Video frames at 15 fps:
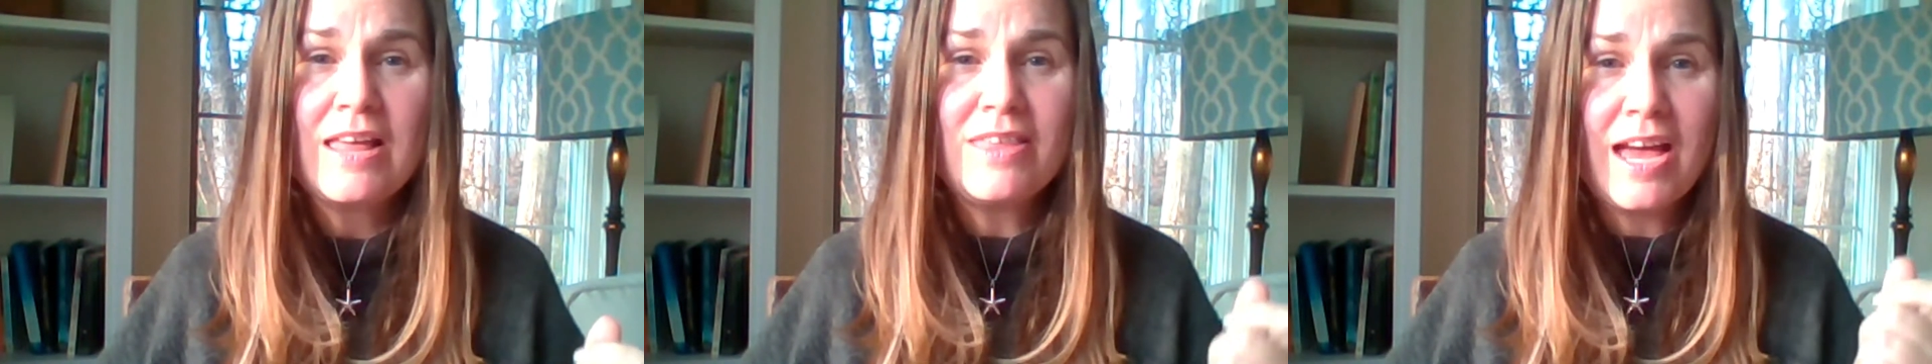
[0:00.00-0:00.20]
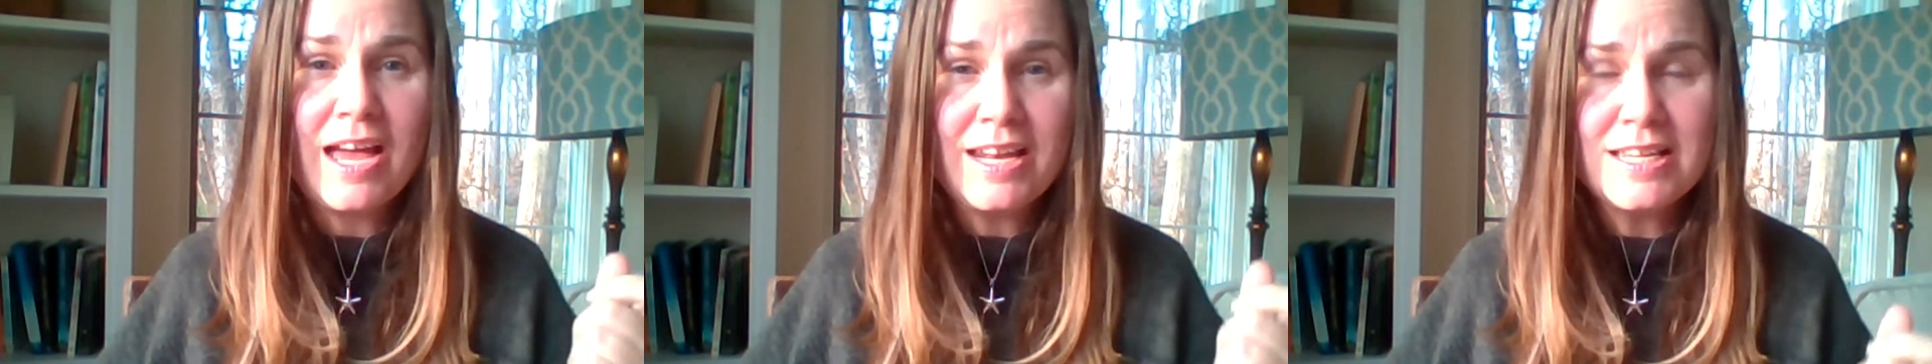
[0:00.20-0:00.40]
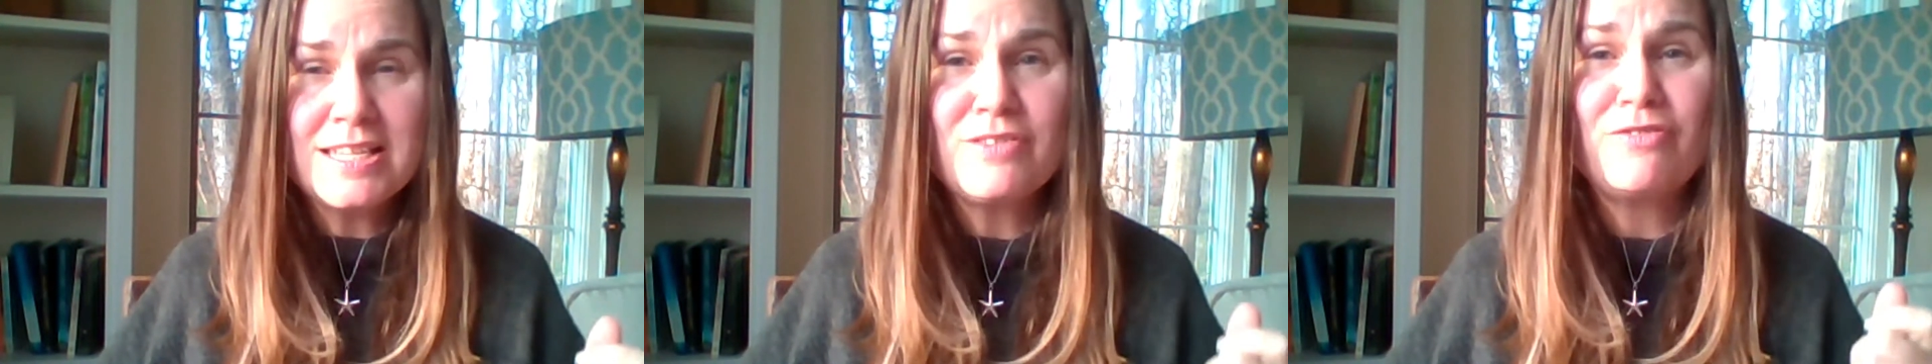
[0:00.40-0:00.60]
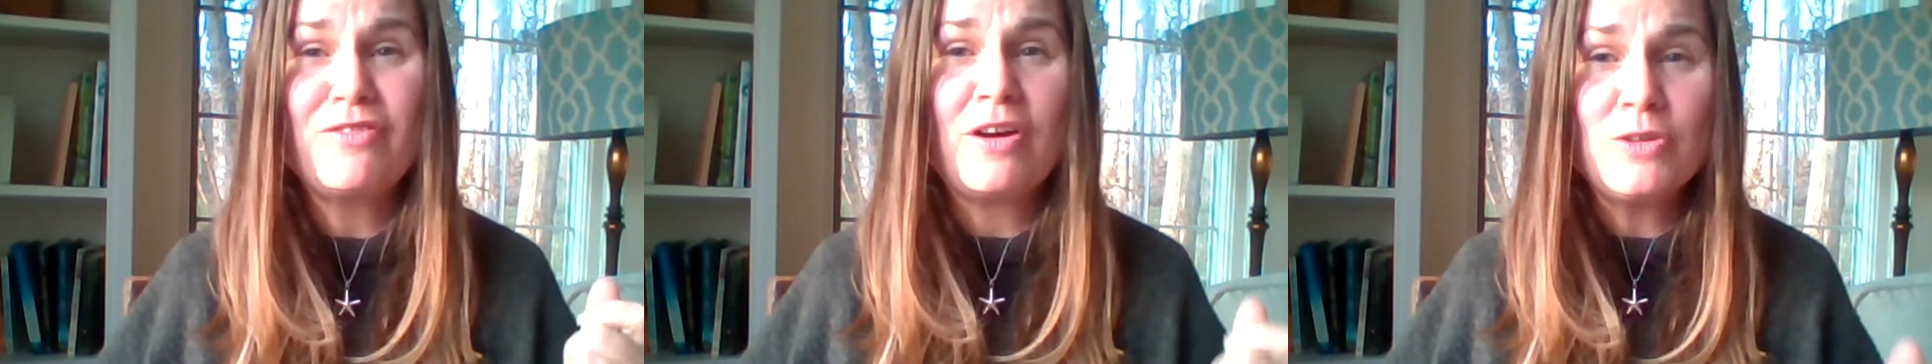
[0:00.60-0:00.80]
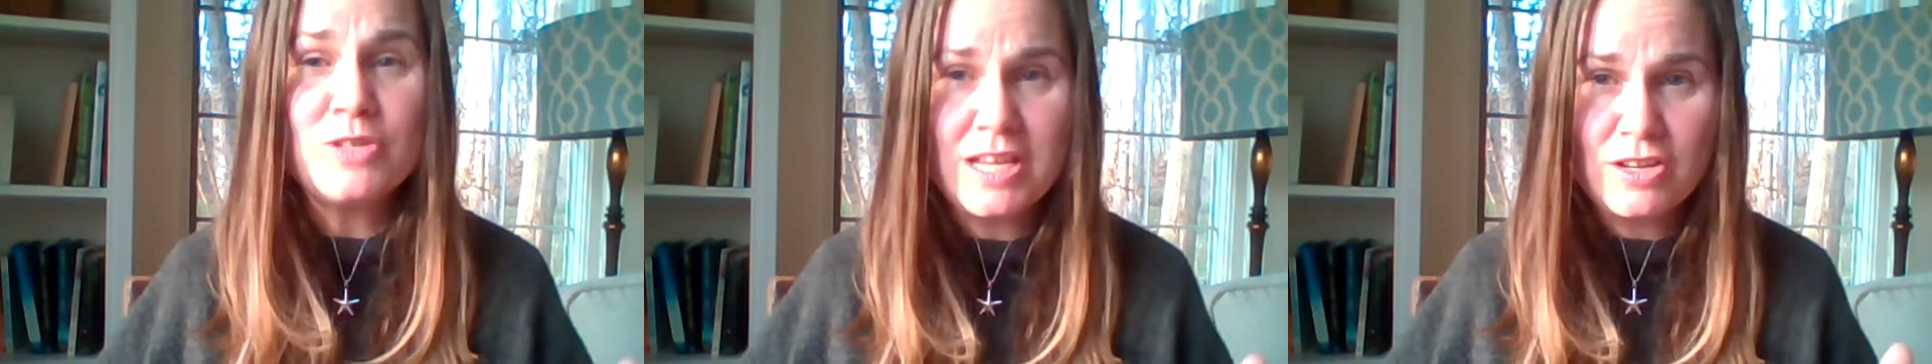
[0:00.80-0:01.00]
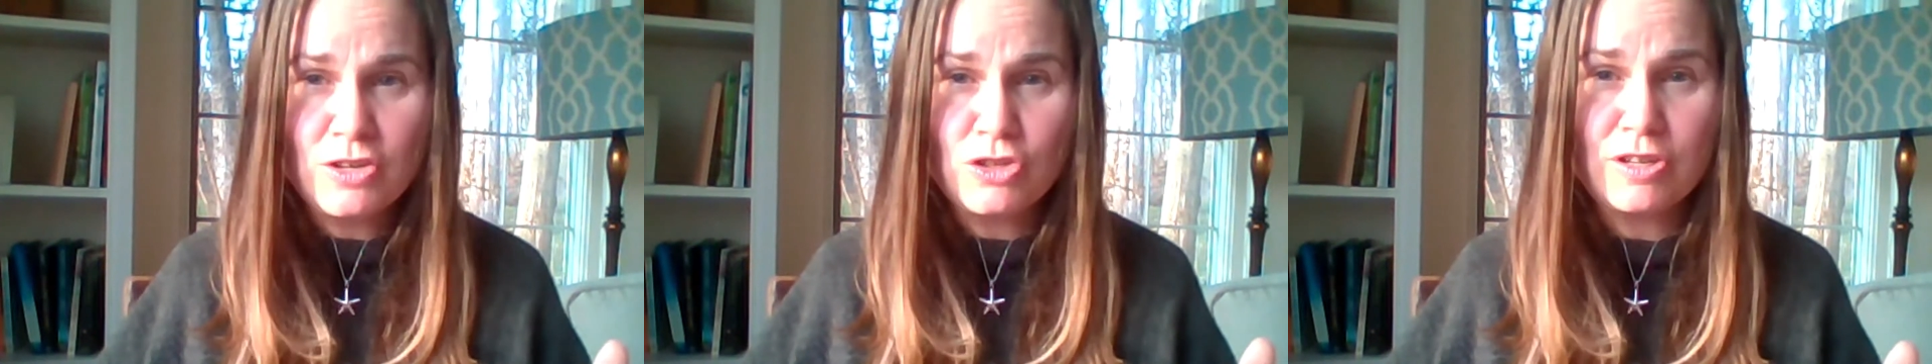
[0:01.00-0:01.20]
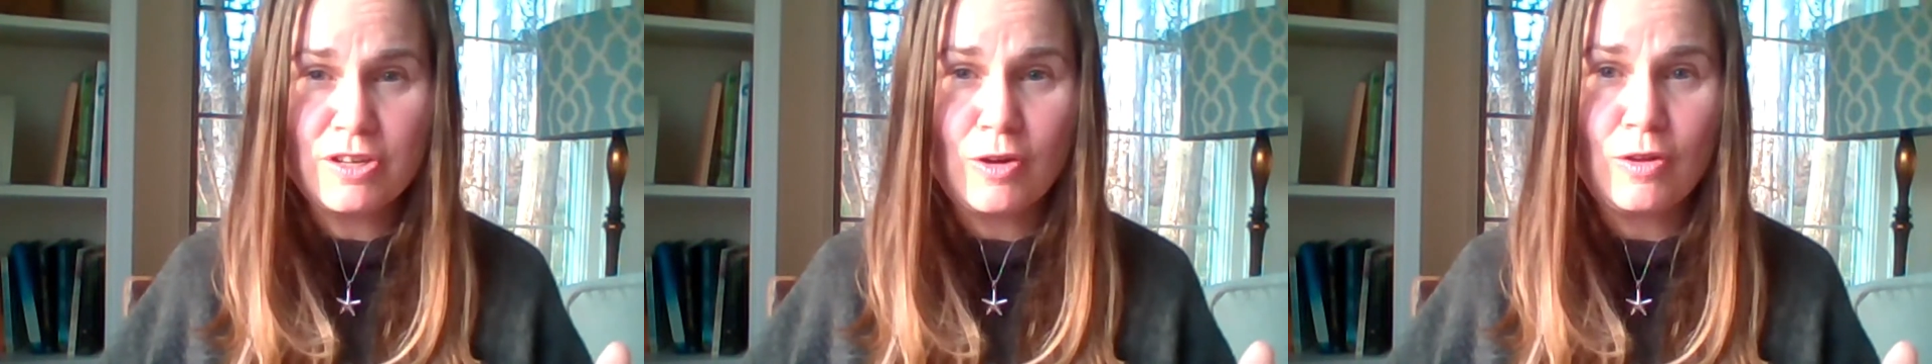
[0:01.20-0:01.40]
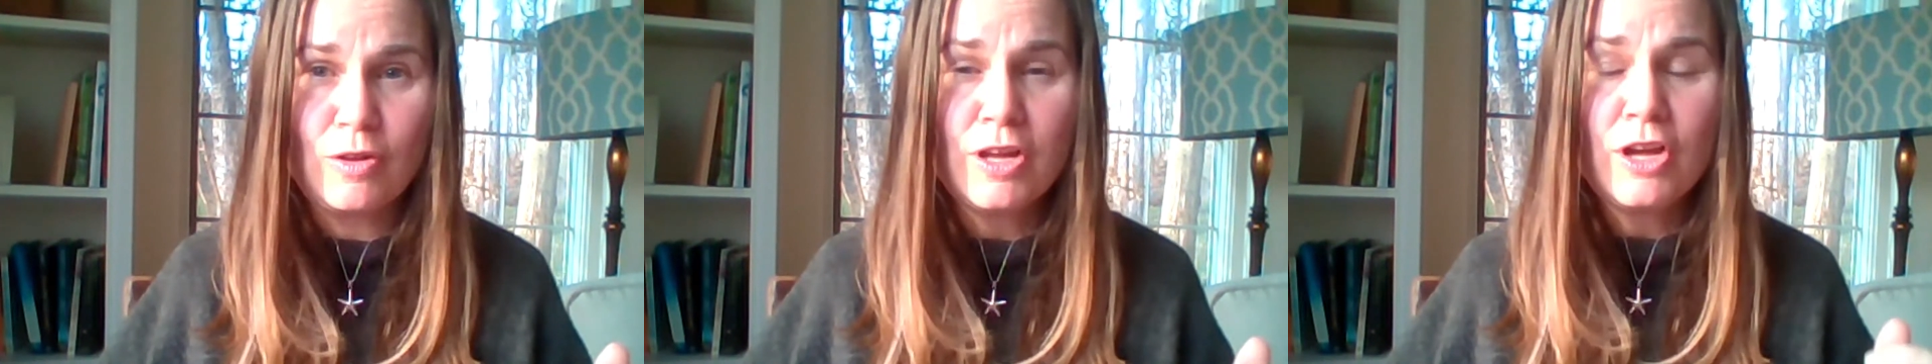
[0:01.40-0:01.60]
that is
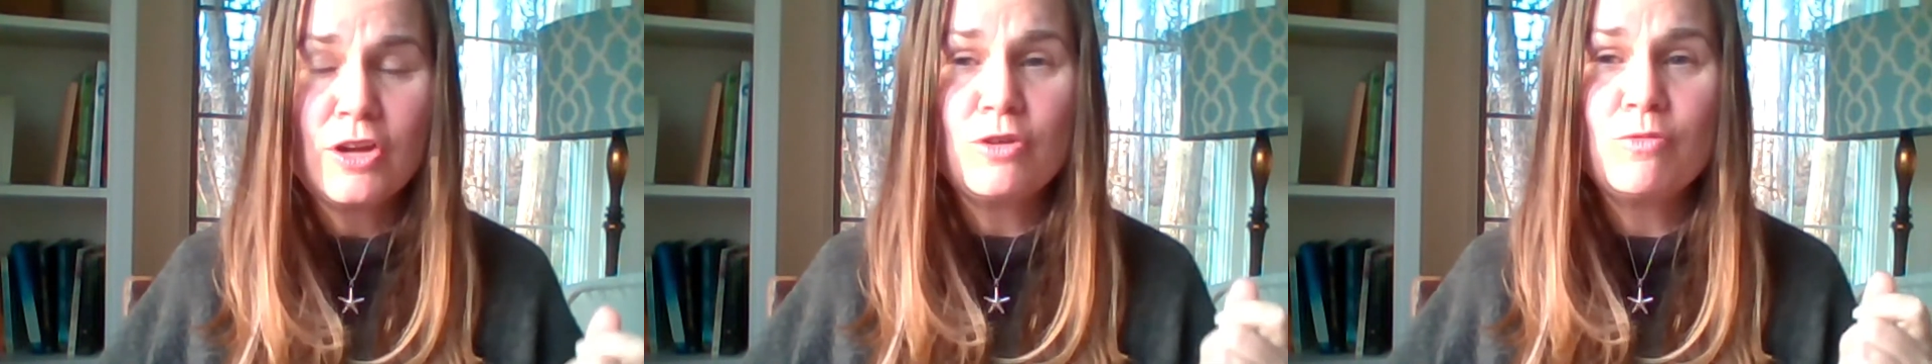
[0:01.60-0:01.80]
foundational.